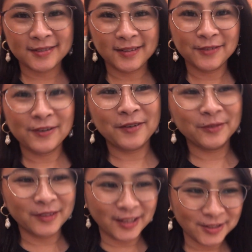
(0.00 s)
The
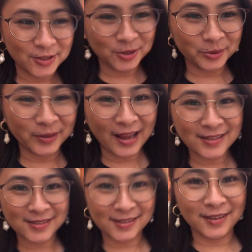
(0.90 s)
fountain show
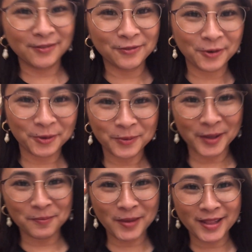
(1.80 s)
lasted for
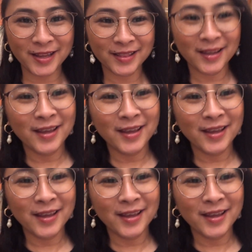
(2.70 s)
one minute